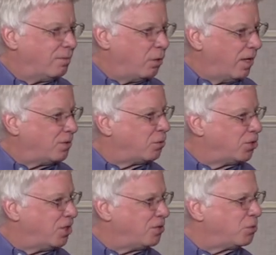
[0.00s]
Well, that's what
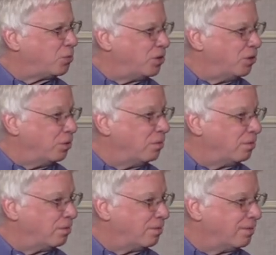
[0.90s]
Jesus would do
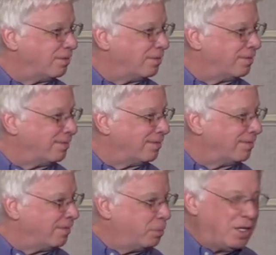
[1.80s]

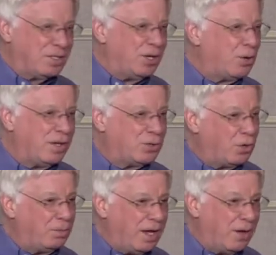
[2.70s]
because he already
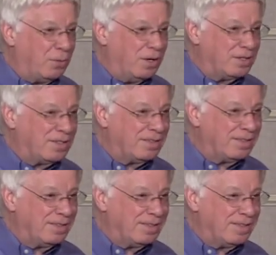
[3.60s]
told me I was.
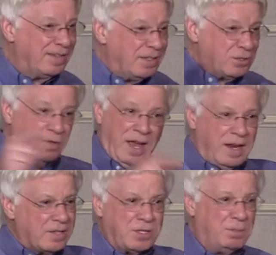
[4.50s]
So that
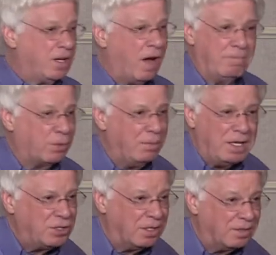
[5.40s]
has to be
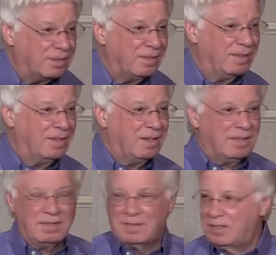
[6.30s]
confirmation.
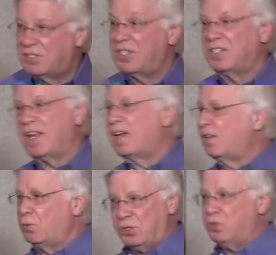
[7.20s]
This is
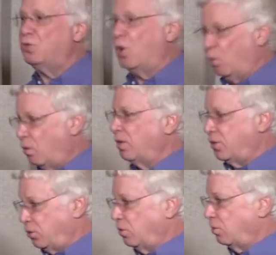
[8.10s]
exactly what you don't want
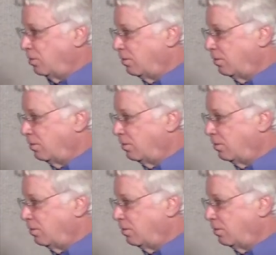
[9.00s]
to do.